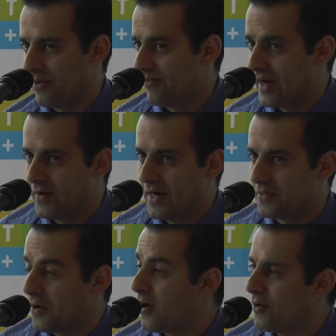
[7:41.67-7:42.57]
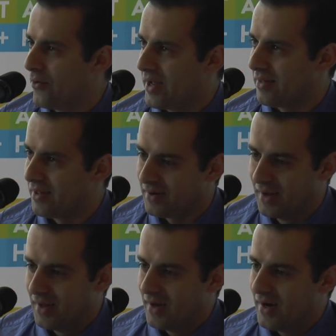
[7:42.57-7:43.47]
We found out the hard way that
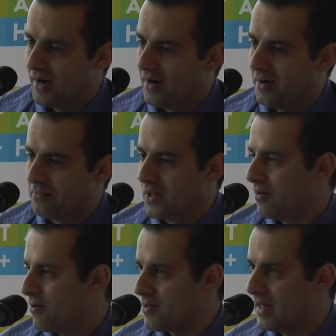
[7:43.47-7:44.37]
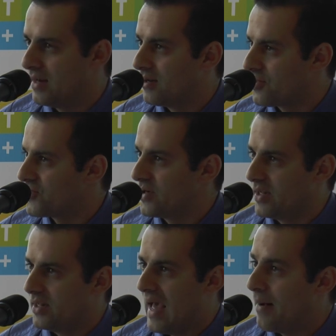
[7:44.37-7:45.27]
you know, there's
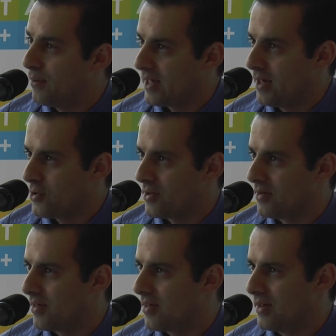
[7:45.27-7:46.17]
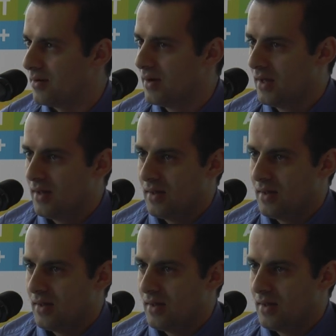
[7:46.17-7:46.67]
industry applications and